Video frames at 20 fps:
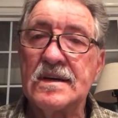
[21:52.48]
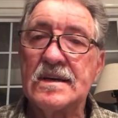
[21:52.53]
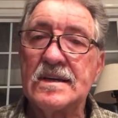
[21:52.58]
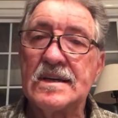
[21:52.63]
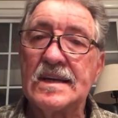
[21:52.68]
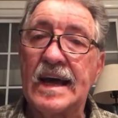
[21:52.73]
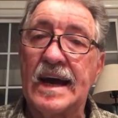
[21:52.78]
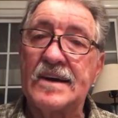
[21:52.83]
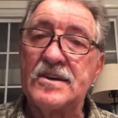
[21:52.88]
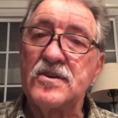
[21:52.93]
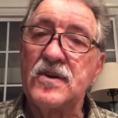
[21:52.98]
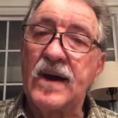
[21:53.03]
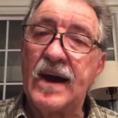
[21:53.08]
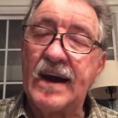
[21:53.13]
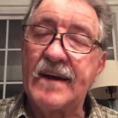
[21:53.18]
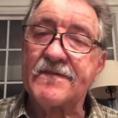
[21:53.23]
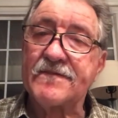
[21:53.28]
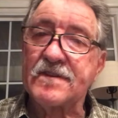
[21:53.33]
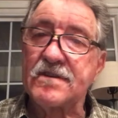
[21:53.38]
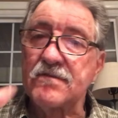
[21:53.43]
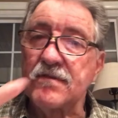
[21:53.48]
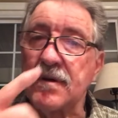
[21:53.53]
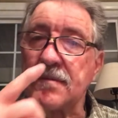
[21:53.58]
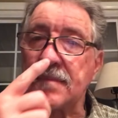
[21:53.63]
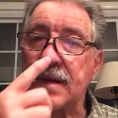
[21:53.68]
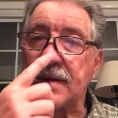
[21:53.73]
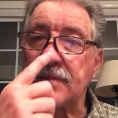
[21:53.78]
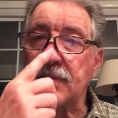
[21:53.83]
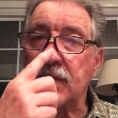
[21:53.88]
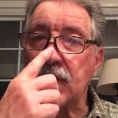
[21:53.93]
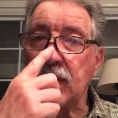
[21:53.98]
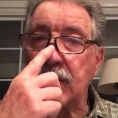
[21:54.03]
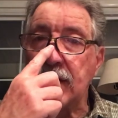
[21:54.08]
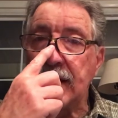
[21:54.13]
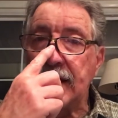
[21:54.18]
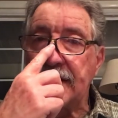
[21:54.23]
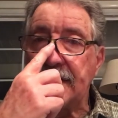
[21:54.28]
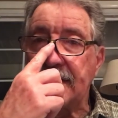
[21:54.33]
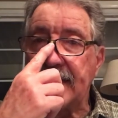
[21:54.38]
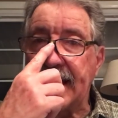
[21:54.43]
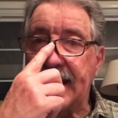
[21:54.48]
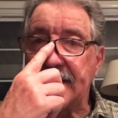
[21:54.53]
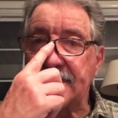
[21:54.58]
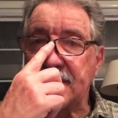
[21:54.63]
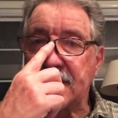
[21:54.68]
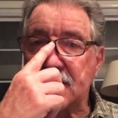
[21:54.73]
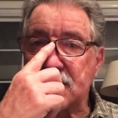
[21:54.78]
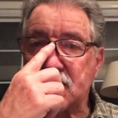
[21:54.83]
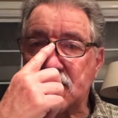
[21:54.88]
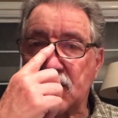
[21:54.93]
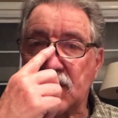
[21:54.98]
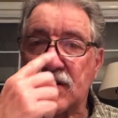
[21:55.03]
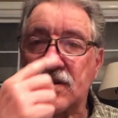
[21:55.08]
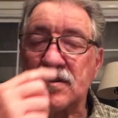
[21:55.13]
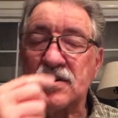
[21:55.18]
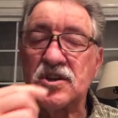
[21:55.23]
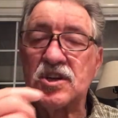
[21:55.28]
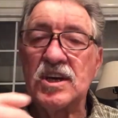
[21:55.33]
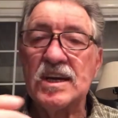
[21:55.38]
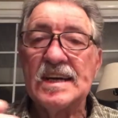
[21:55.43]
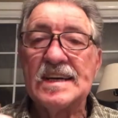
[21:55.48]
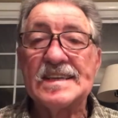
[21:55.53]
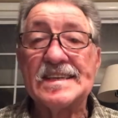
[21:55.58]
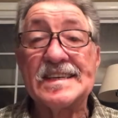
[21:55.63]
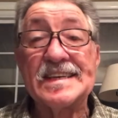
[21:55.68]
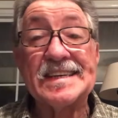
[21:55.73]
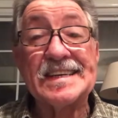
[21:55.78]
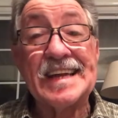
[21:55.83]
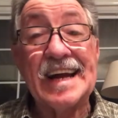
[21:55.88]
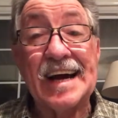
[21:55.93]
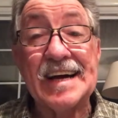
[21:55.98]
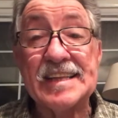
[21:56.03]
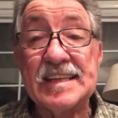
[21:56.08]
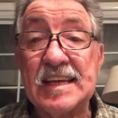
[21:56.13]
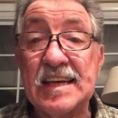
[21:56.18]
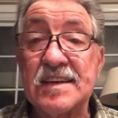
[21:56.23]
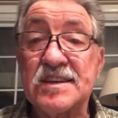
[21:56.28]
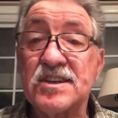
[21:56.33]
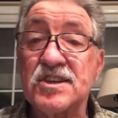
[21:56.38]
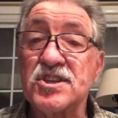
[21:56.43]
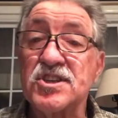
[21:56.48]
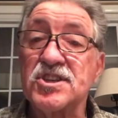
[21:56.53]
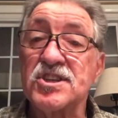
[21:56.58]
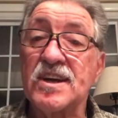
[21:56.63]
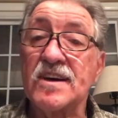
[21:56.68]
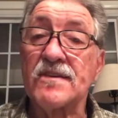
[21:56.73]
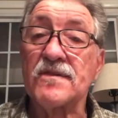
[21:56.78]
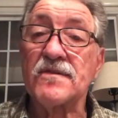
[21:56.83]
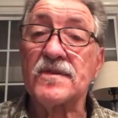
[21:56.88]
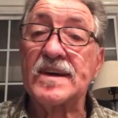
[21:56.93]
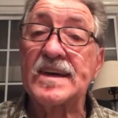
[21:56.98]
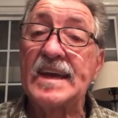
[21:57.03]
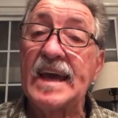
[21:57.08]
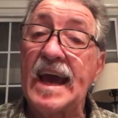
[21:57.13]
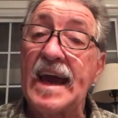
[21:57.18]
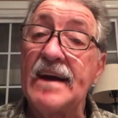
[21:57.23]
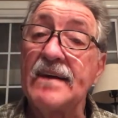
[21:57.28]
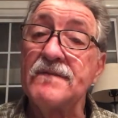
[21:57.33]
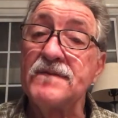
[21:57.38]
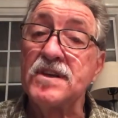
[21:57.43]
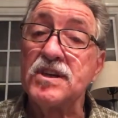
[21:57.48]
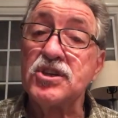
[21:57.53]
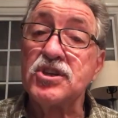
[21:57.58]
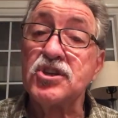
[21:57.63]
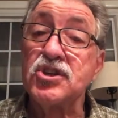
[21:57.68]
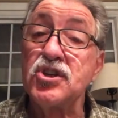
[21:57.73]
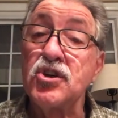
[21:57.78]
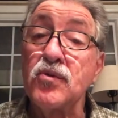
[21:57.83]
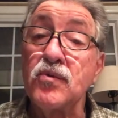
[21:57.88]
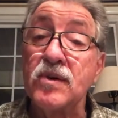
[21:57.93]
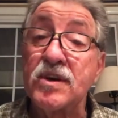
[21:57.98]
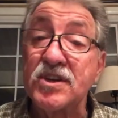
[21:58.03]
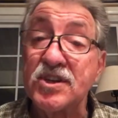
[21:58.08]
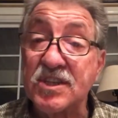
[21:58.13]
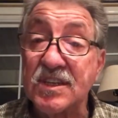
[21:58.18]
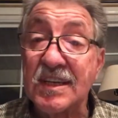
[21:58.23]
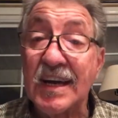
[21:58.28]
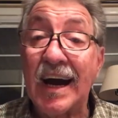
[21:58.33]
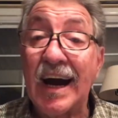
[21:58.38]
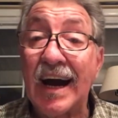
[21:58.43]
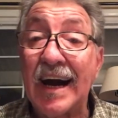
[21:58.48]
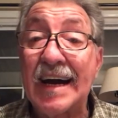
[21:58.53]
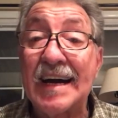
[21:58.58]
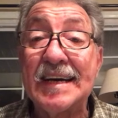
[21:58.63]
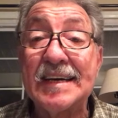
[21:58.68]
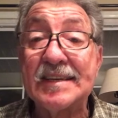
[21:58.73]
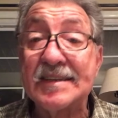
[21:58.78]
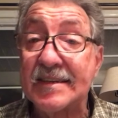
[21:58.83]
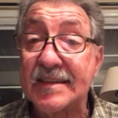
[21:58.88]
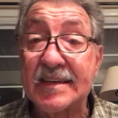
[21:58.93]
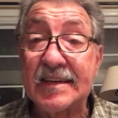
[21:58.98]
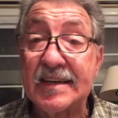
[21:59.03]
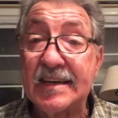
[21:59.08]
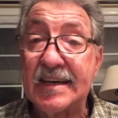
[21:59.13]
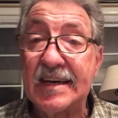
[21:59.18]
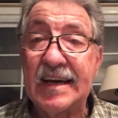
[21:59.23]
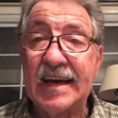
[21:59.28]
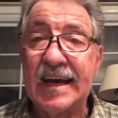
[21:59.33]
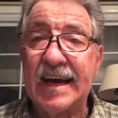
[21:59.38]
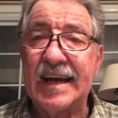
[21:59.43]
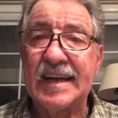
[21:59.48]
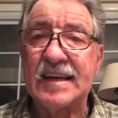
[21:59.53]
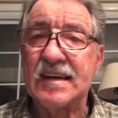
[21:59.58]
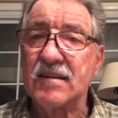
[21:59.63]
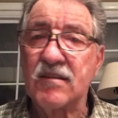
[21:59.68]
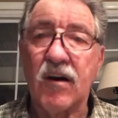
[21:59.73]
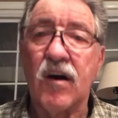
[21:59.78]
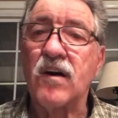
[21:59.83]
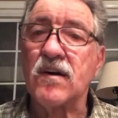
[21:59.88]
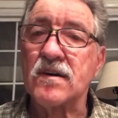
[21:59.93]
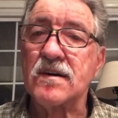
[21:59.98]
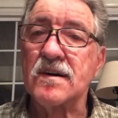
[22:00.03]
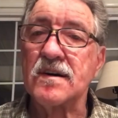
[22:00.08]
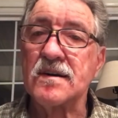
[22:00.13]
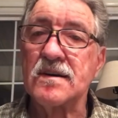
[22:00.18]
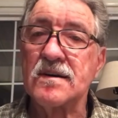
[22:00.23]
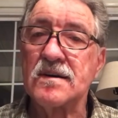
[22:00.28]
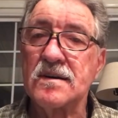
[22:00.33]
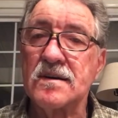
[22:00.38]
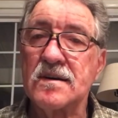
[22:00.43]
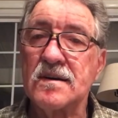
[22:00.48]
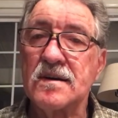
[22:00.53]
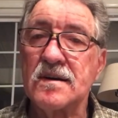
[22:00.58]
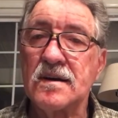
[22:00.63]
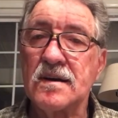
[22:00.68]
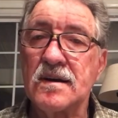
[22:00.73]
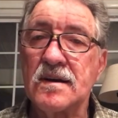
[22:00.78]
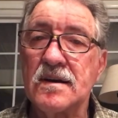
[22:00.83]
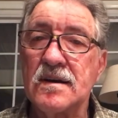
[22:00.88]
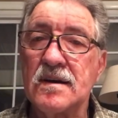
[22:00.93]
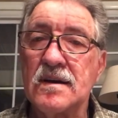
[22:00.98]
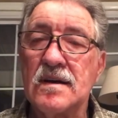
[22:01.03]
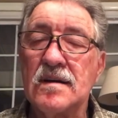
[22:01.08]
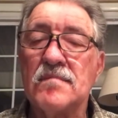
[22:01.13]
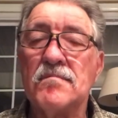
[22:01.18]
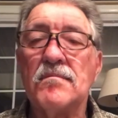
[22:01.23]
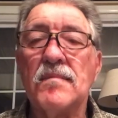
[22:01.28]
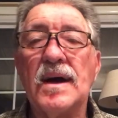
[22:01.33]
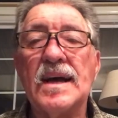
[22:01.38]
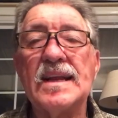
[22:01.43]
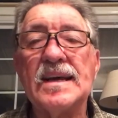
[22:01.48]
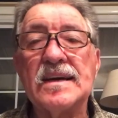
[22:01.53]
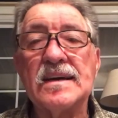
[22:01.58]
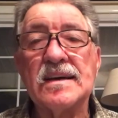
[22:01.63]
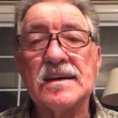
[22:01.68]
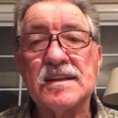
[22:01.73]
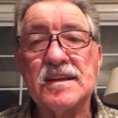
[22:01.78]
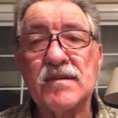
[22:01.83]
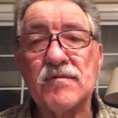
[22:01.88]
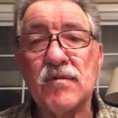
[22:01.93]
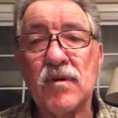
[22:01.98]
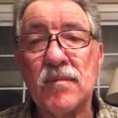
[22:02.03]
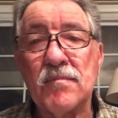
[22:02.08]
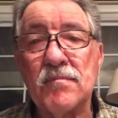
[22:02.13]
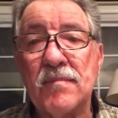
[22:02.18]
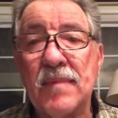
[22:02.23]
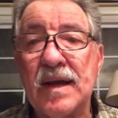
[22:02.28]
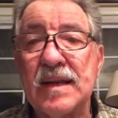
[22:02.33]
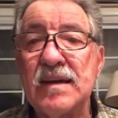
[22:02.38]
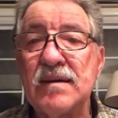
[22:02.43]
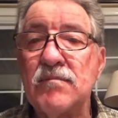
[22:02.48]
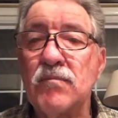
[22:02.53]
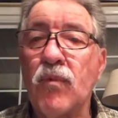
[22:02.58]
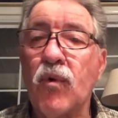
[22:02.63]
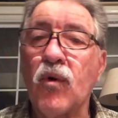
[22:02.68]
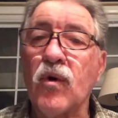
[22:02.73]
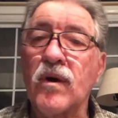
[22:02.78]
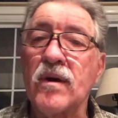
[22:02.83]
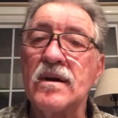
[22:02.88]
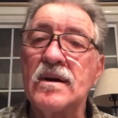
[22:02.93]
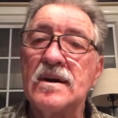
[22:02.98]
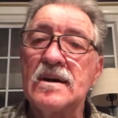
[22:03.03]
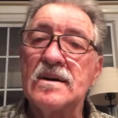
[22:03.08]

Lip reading: Now you have to remember that the church did not necessarily have the Jewish ties any longer. There were many more